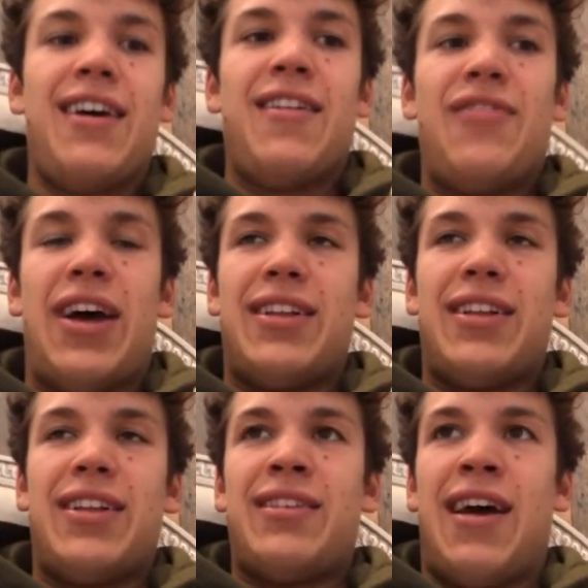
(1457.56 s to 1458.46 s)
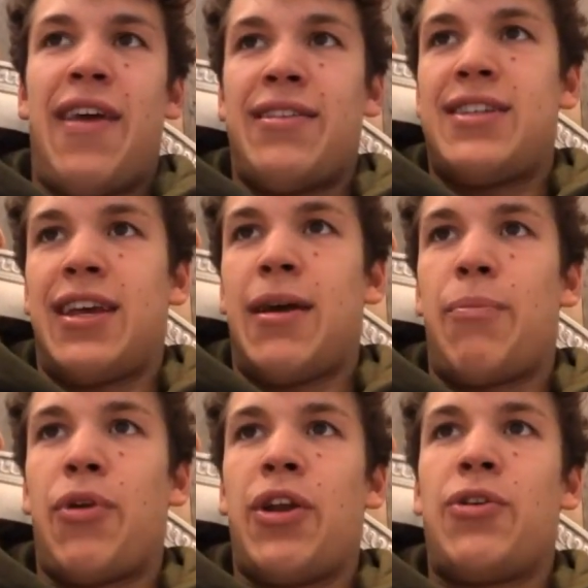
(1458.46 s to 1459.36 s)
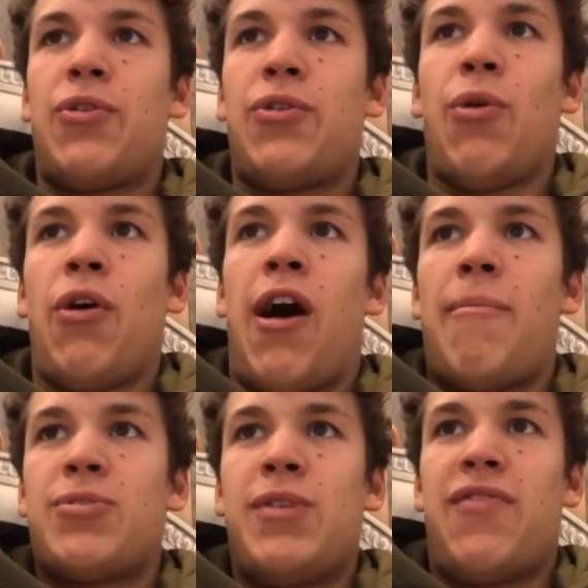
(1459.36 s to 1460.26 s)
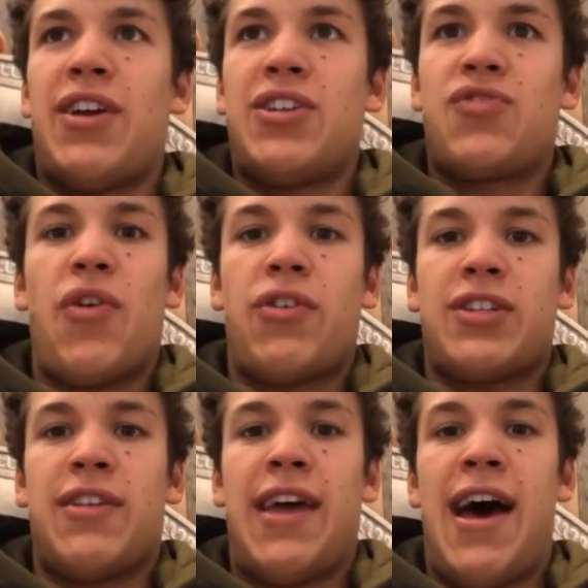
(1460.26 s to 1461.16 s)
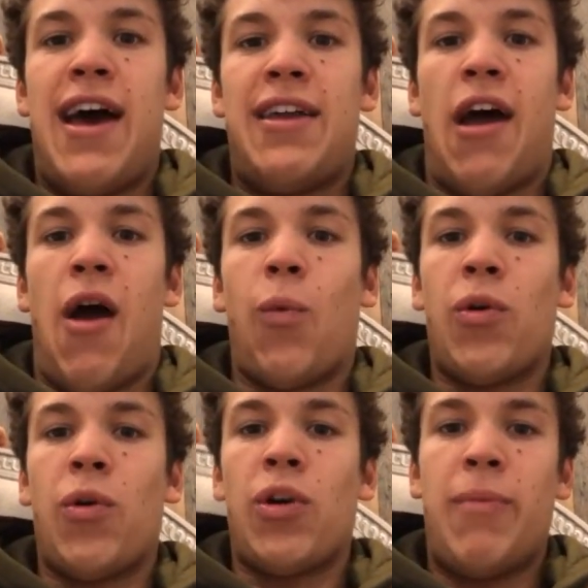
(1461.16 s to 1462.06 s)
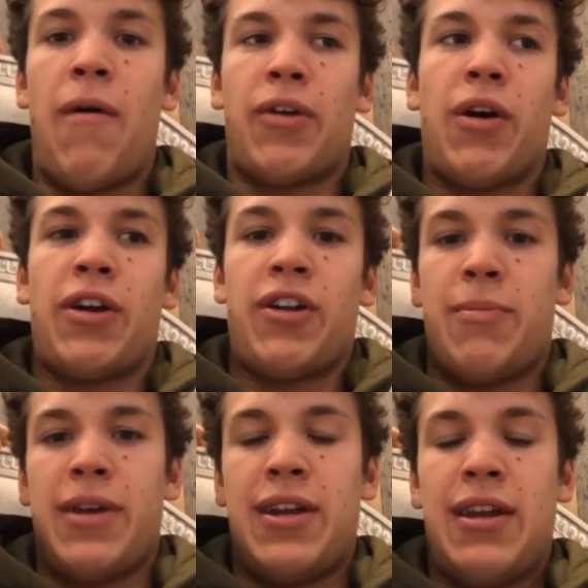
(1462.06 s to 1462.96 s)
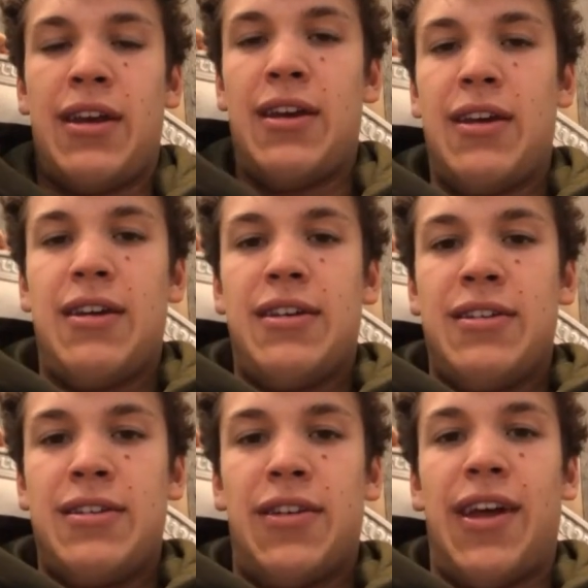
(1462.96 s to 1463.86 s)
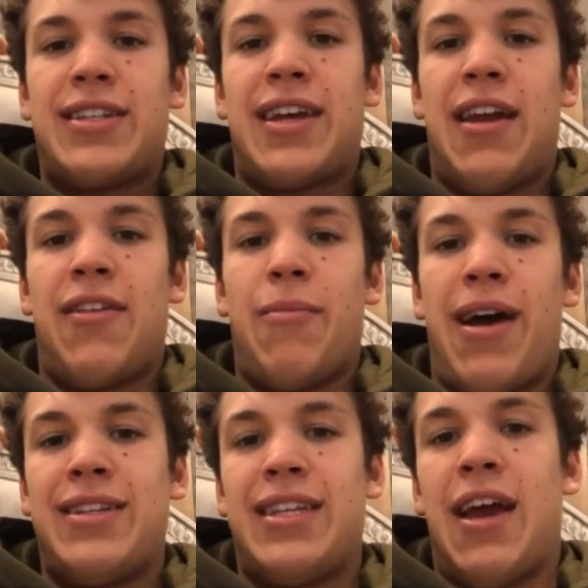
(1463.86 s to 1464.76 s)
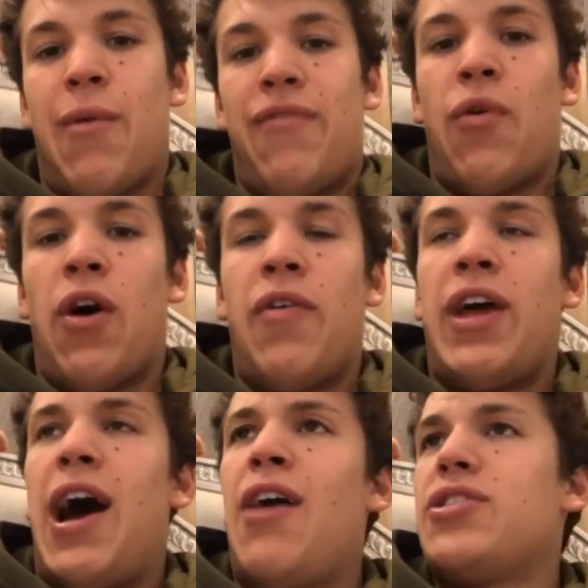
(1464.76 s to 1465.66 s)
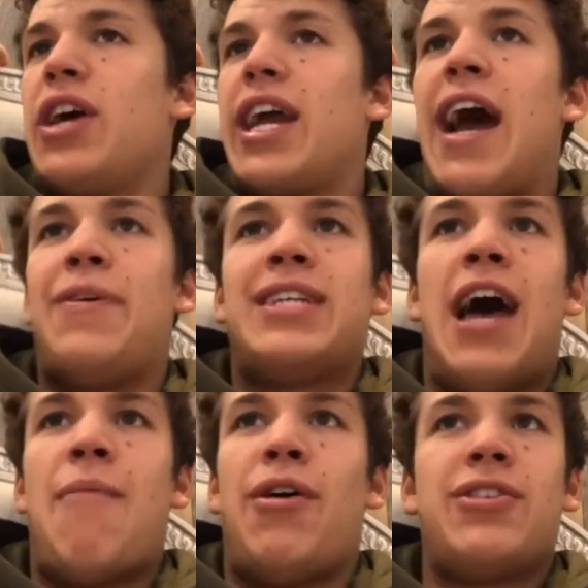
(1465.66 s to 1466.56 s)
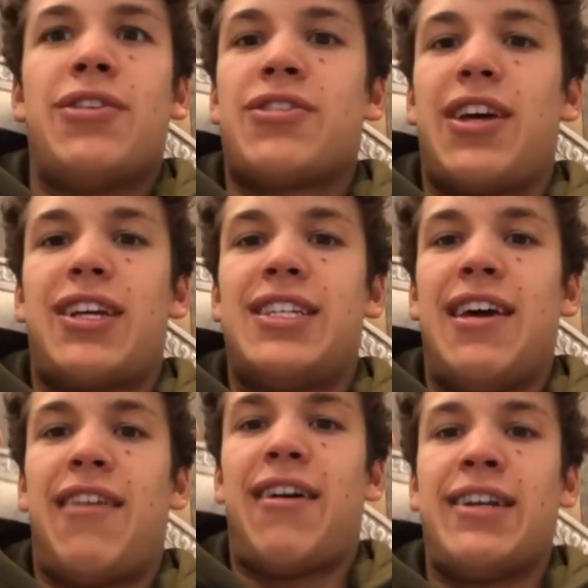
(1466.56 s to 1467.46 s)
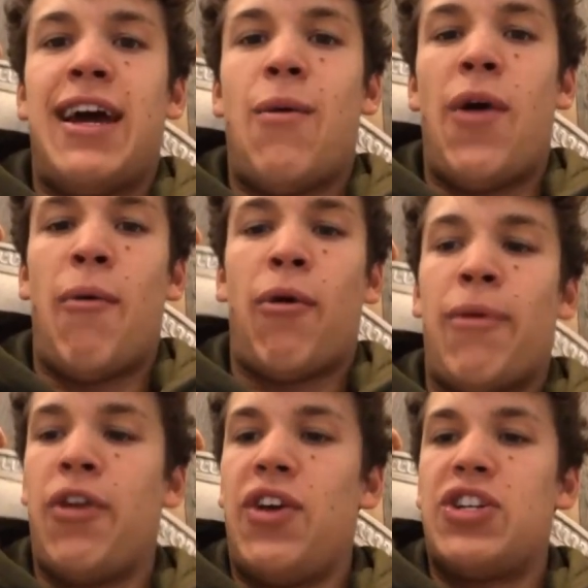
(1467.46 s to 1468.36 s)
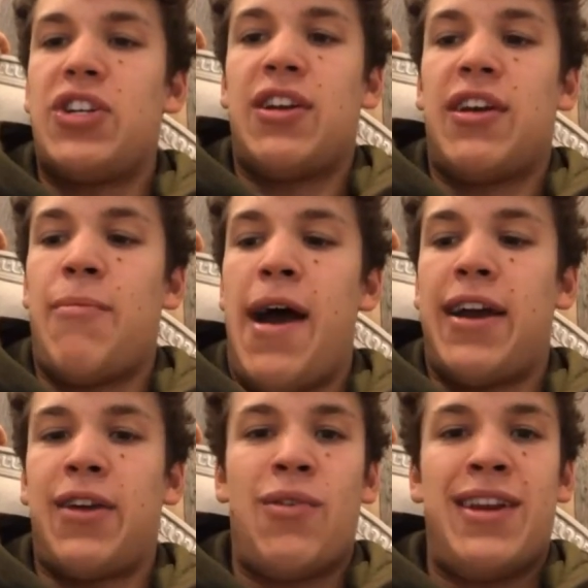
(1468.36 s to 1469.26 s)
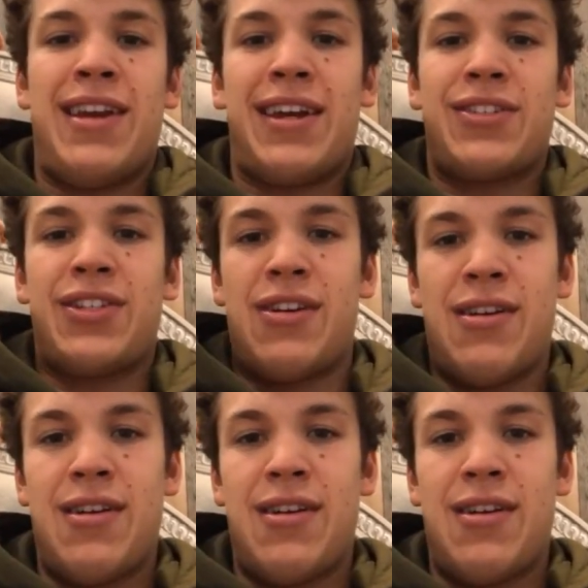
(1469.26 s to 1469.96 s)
that, uh, that's like a pretty cool accomplishment if I just focus on that and not worry about like what could have been. Exactly. So that's kind like, of the mindset I went for. And then I also like at the time I was also like sick, like now way more motivation to come back and win it next year.